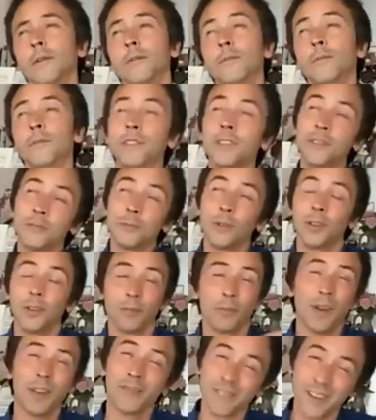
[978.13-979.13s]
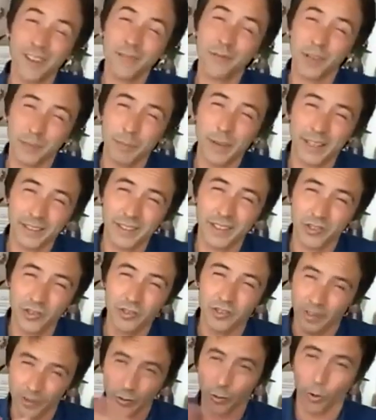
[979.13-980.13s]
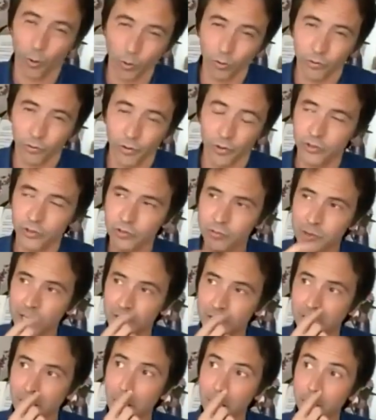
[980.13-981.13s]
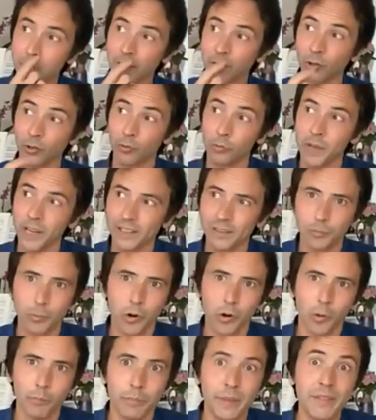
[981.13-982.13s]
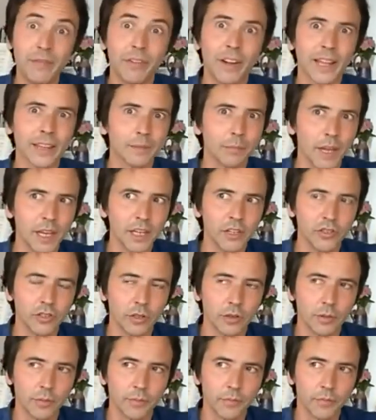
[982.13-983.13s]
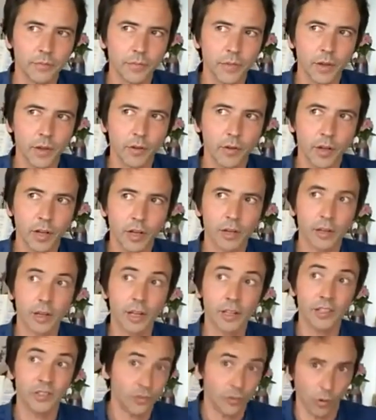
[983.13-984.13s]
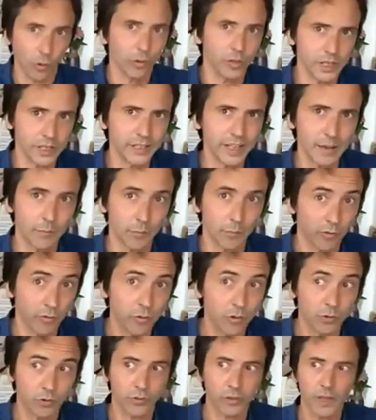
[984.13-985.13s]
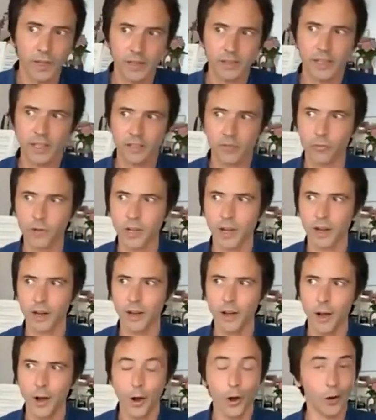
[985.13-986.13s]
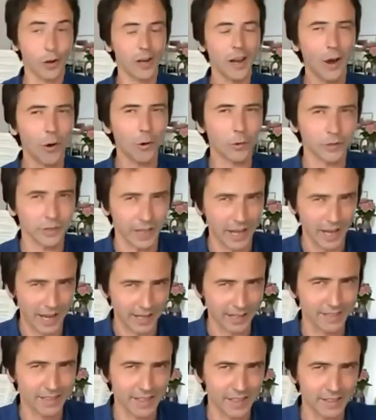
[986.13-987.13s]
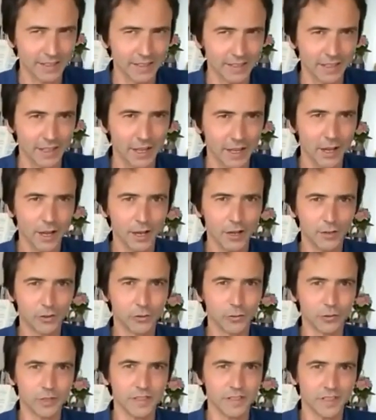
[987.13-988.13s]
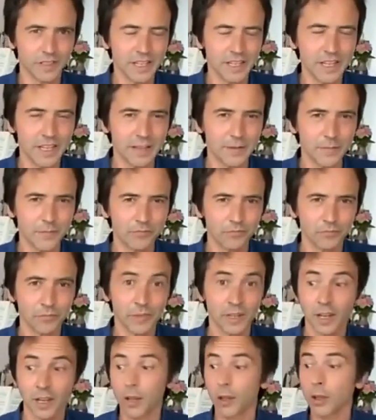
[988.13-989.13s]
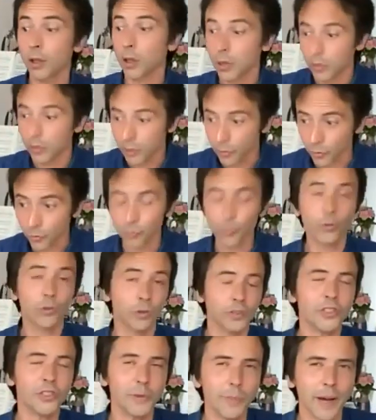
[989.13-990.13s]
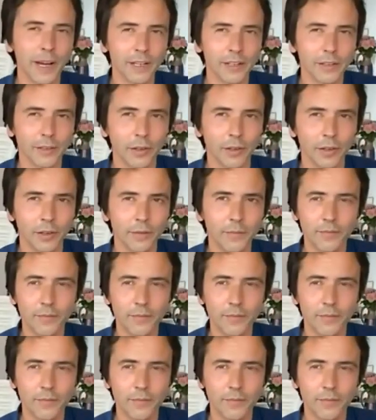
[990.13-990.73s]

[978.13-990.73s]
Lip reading: Which is one of my favorite passages in the whole first suite, because we explore B flat major. And it's the only time, of course, that we are allowed access to this key through the G minor.